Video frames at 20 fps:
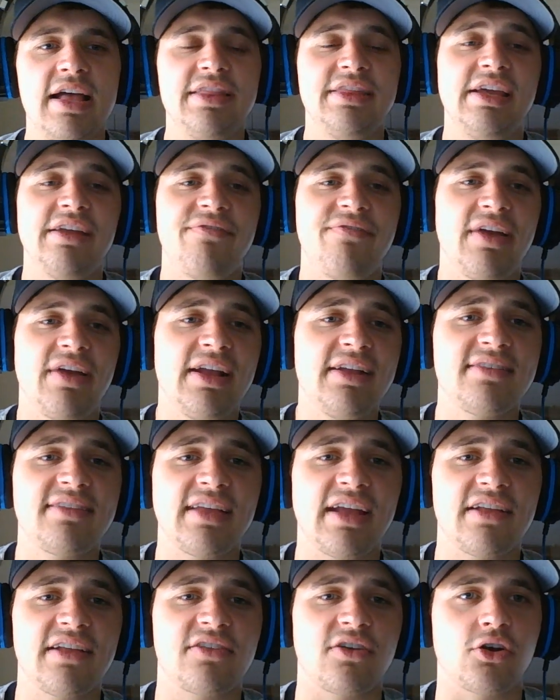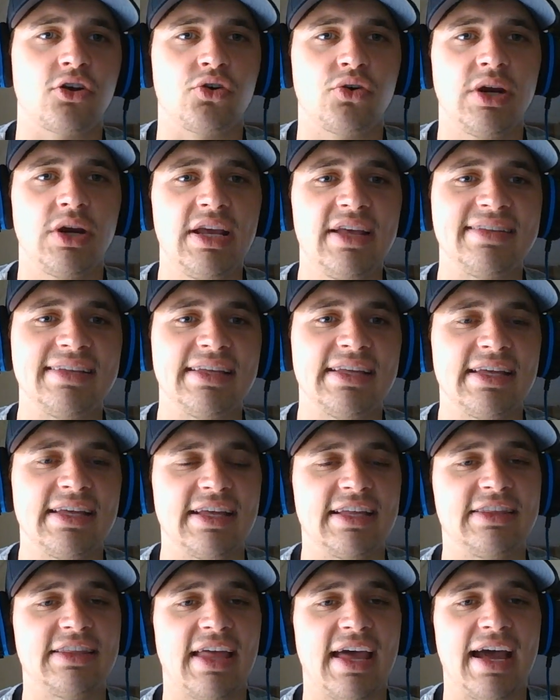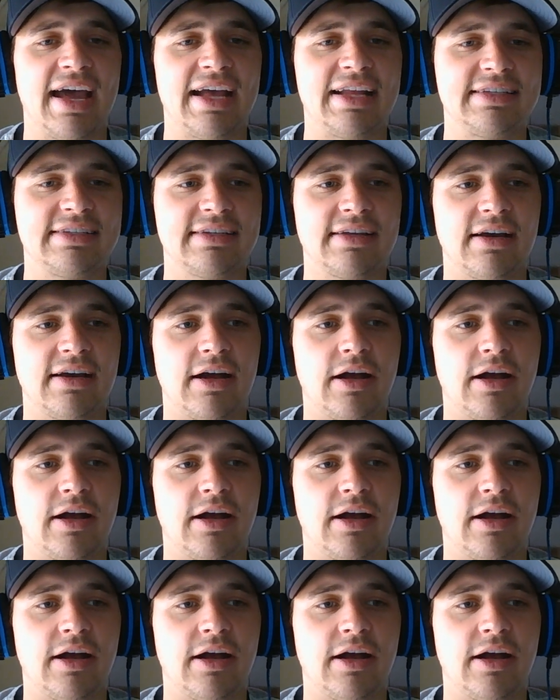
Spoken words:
The advanced stats are crazy in that